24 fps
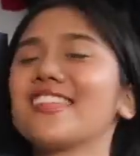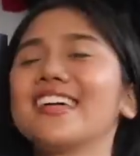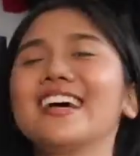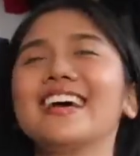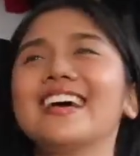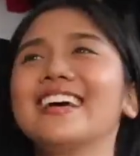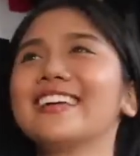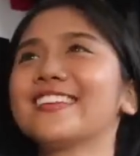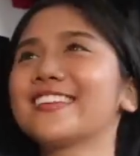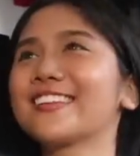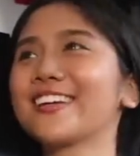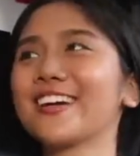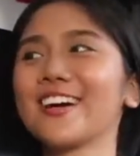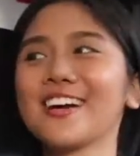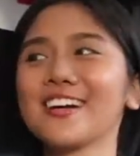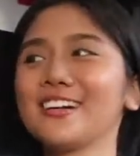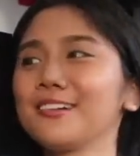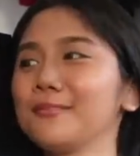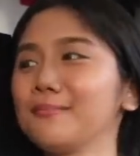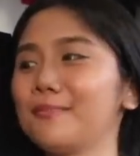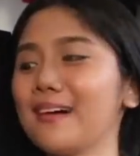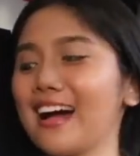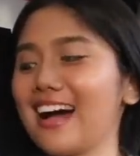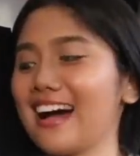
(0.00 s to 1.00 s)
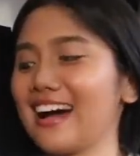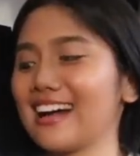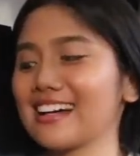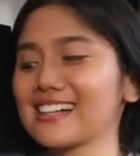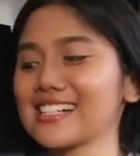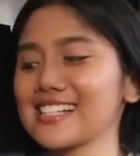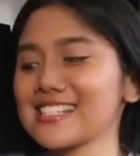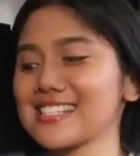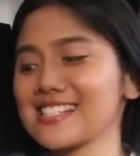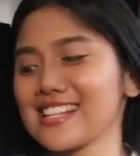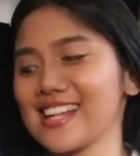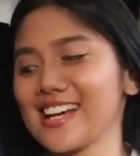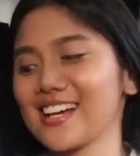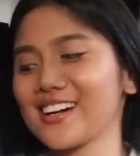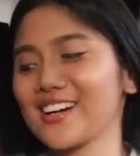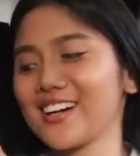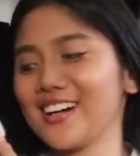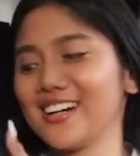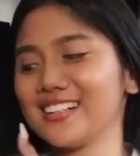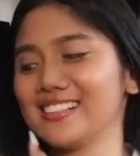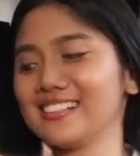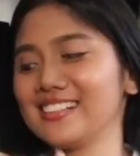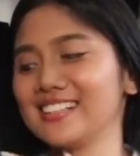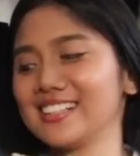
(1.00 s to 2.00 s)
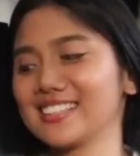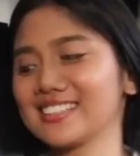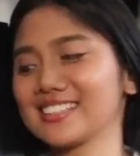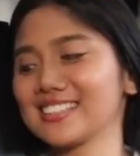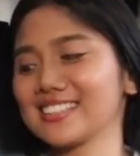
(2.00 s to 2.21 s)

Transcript: the It Girl bag, as they call it.